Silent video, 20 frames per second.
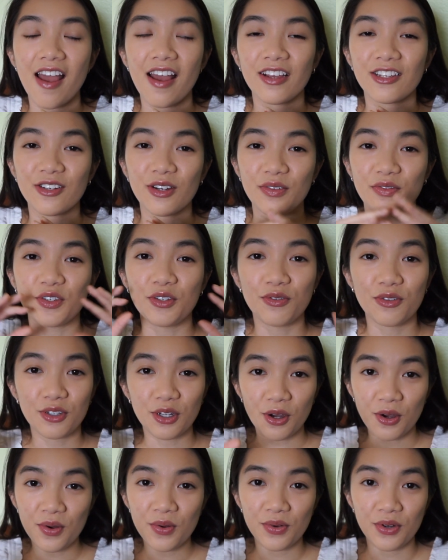So if you
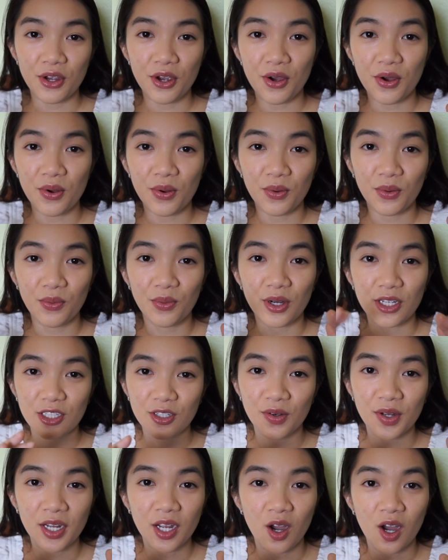don't know what's
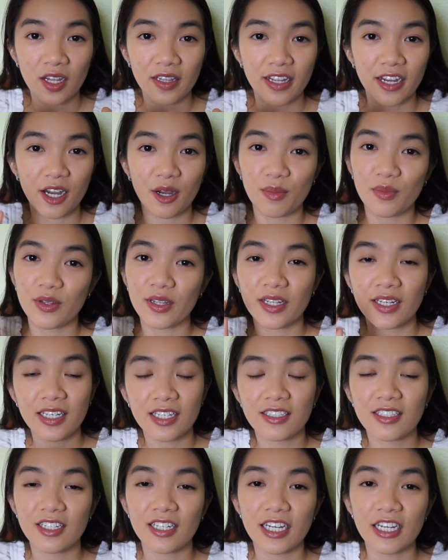going on there,
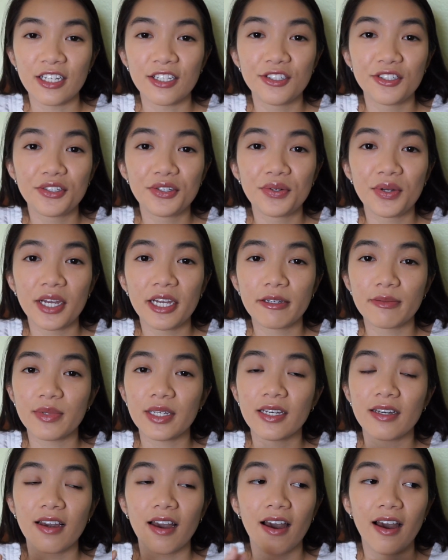please look into it,
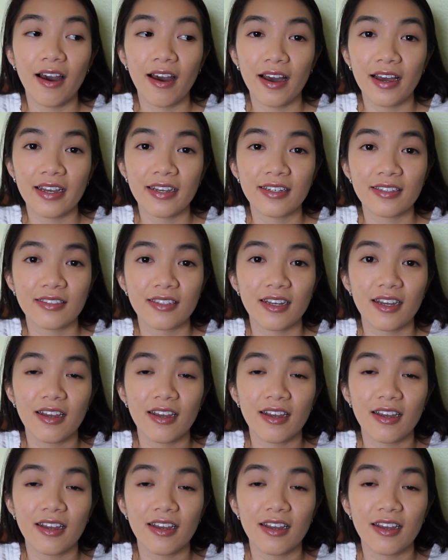because